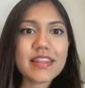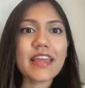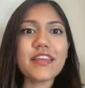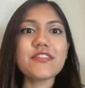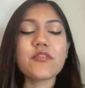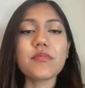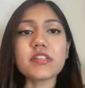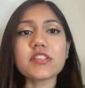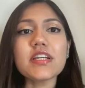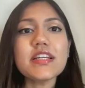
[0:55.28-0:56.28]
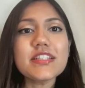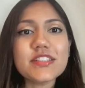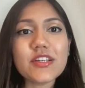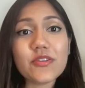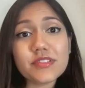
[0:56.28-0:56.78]
Thank you so much.
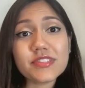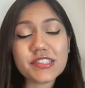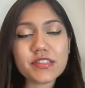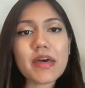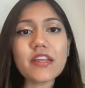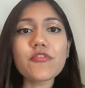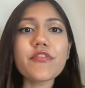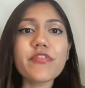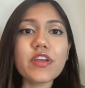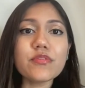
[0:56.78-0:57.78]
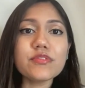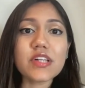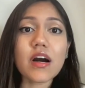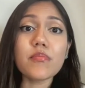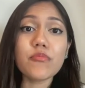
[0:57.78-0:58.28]
So systematic reviews
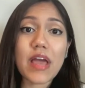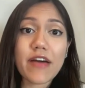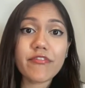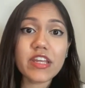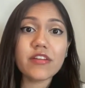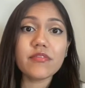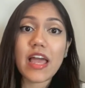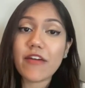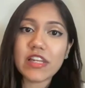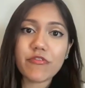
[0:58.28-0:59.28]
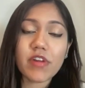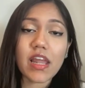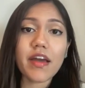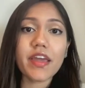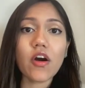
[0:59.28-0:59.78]
heavily
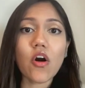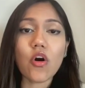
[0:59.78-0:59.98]
rely